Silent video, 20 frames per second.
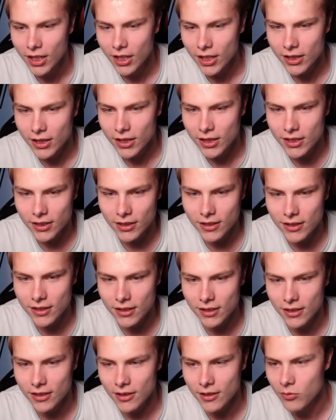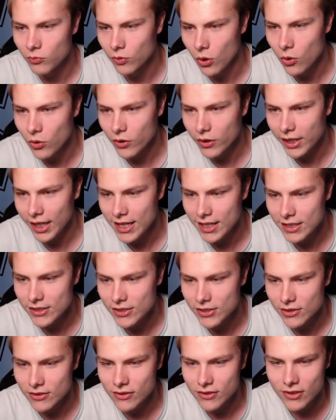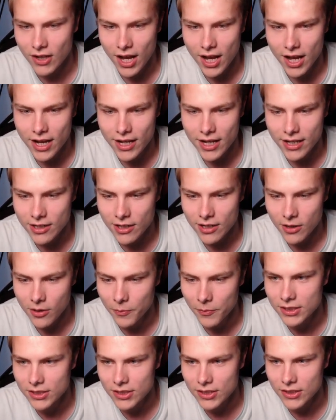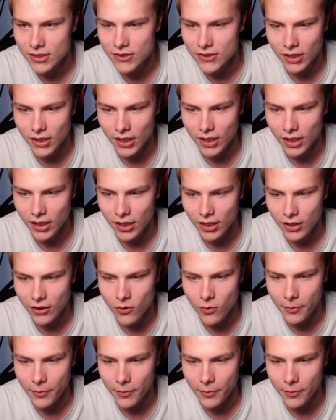the roll cage inside. I mean, just, oh my